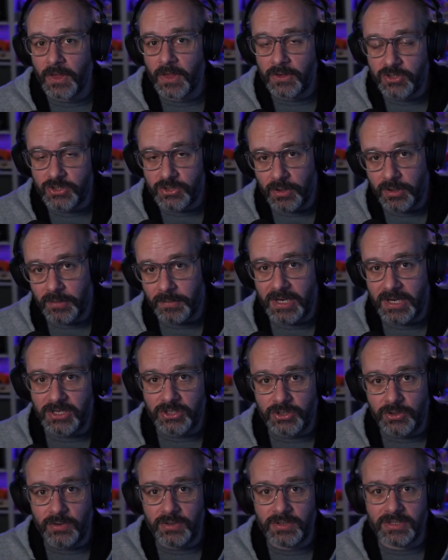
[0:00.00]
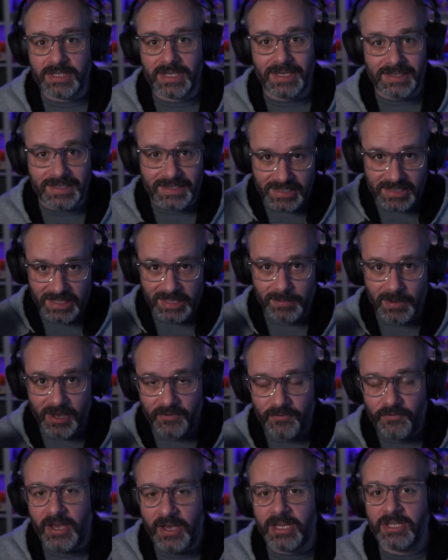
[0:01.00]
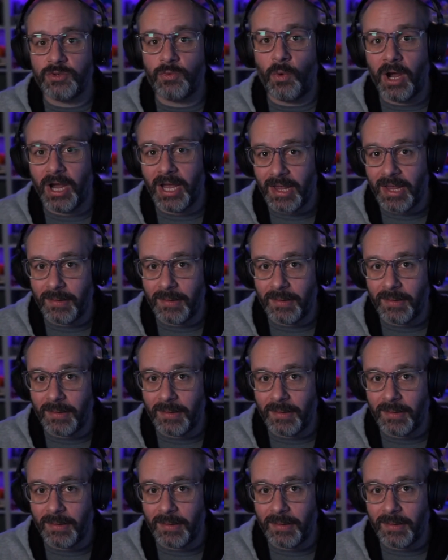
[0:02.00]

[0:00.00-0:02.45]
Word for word: so that my students can see my face while